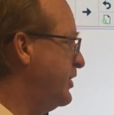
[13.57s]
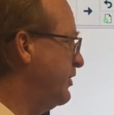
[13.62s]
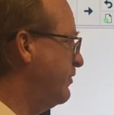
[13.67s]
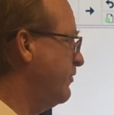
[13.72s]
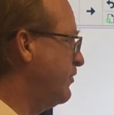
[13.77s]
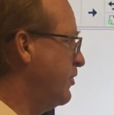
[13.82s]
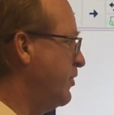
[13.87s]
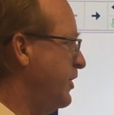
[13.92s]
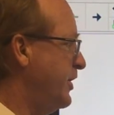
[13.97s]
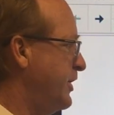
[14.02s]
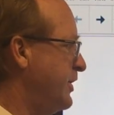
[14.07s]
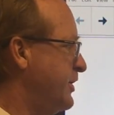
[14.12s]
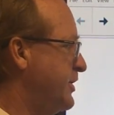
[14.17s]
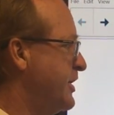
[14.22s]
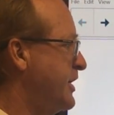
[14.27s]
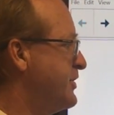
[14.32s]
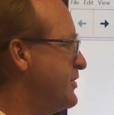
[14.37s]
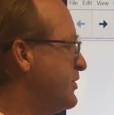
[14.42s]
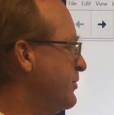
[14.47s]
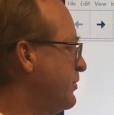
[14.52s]
converting
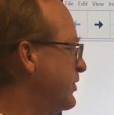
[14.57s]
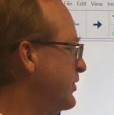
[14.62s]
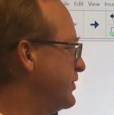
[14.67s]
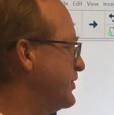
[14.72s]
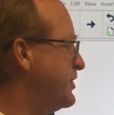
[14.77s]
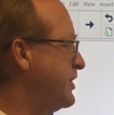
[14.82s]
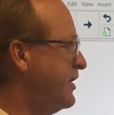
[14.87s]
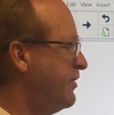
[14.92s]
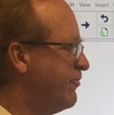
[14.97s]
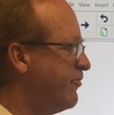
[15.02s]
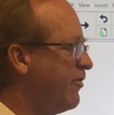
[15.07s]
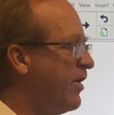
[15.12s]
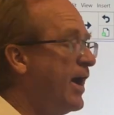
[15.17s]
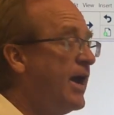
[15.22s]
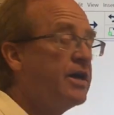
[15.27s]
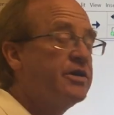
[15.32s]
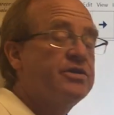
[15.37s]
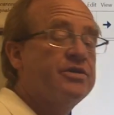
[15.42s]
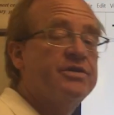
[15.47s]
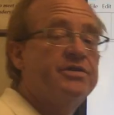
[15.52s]
decimals and
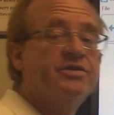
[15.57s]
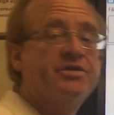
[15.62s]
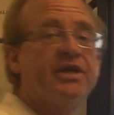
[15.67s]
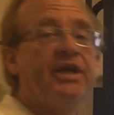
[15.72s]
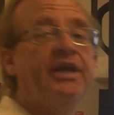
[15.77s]
fractions